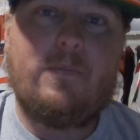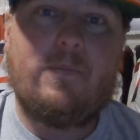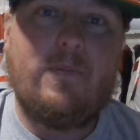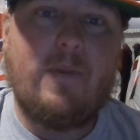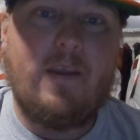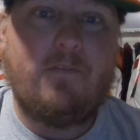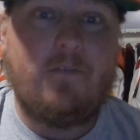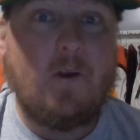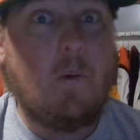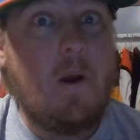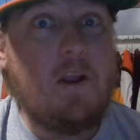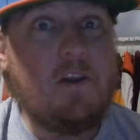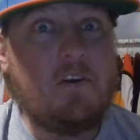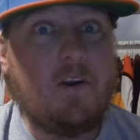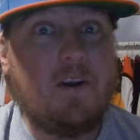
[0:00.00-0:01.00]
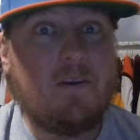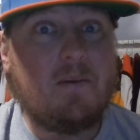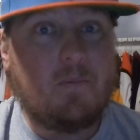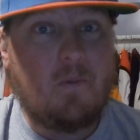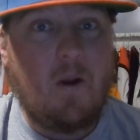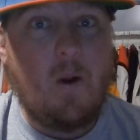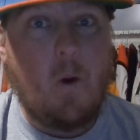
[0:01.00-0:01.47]
If you're
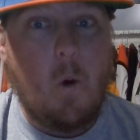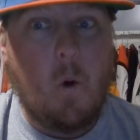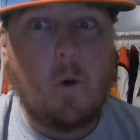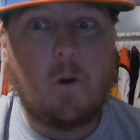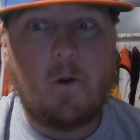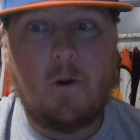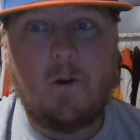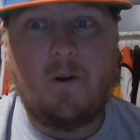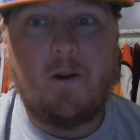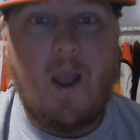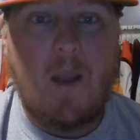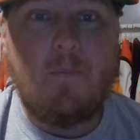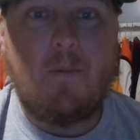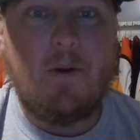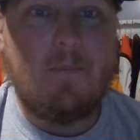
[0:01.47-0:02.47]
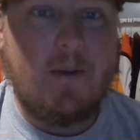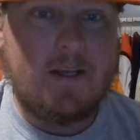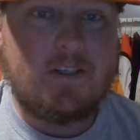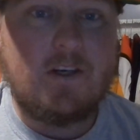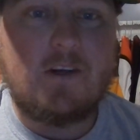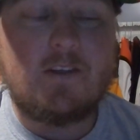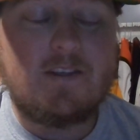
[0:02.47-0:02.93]
wondering what order I put my
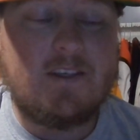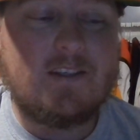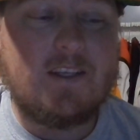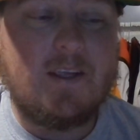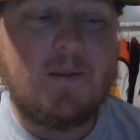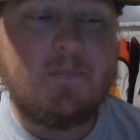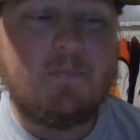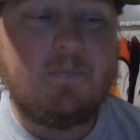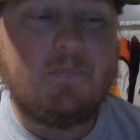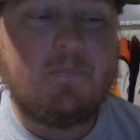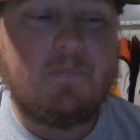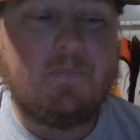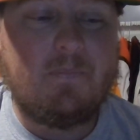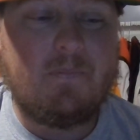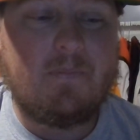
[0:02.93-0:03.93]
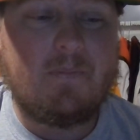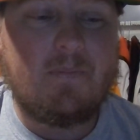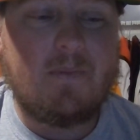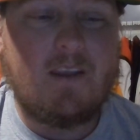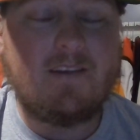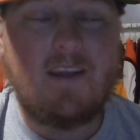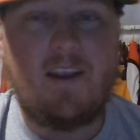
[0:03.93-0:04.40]
jerseys in,
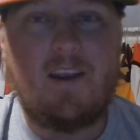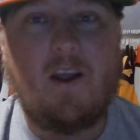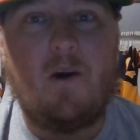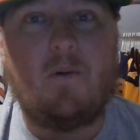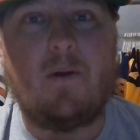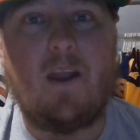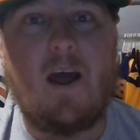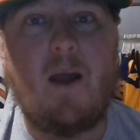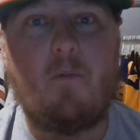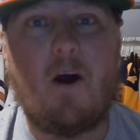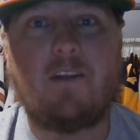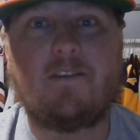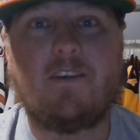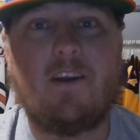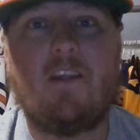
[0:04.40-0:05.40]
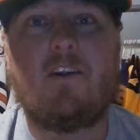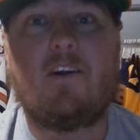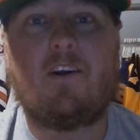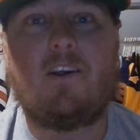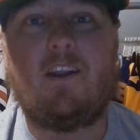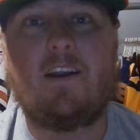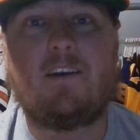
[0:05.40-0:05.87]
because I know when I'm watching other
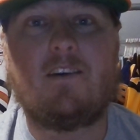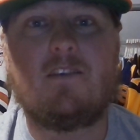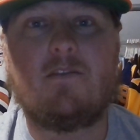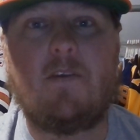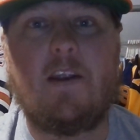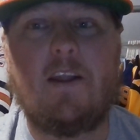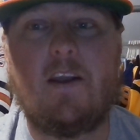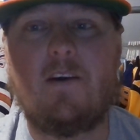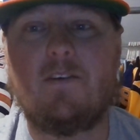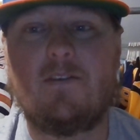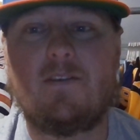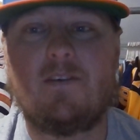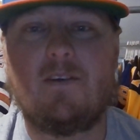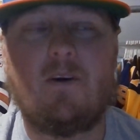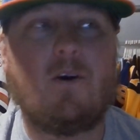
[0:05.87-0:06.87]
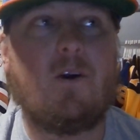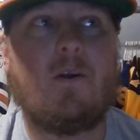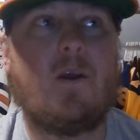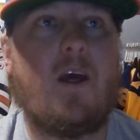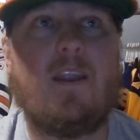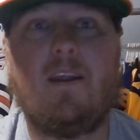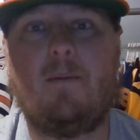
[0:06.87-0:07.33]
collectors' videos
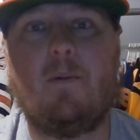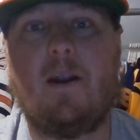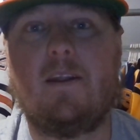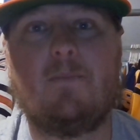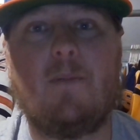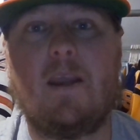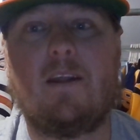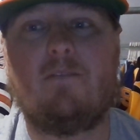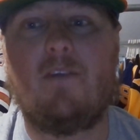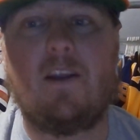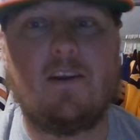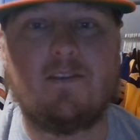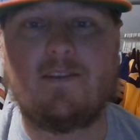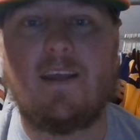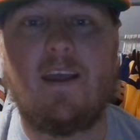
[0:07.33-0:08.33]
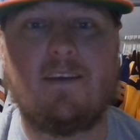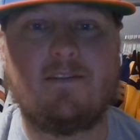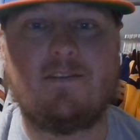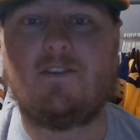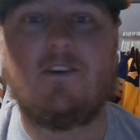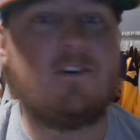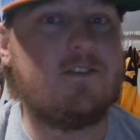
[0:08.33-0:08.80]
or anybody making videos that has
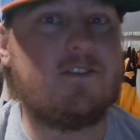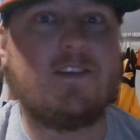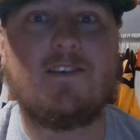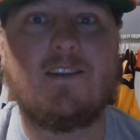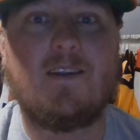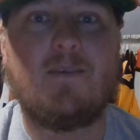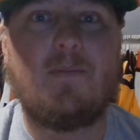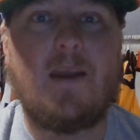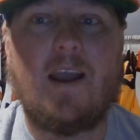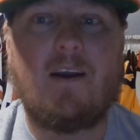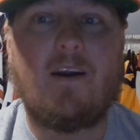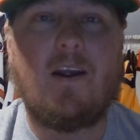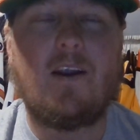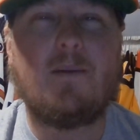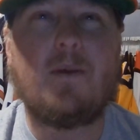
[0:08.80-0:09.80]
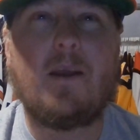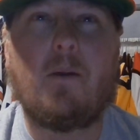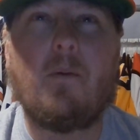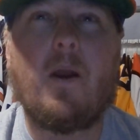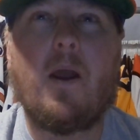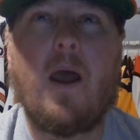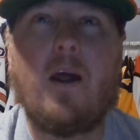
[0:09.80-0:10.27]
jerseys in the background, I'm like,
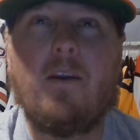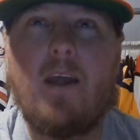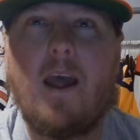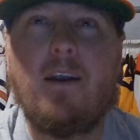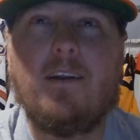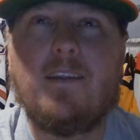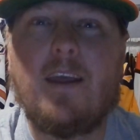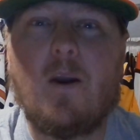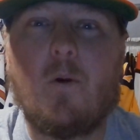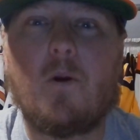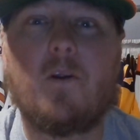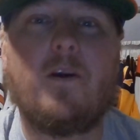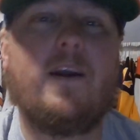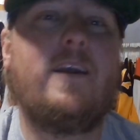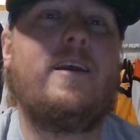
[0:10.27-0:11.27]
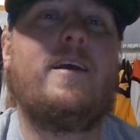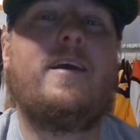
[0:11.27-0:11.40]
how did they order it?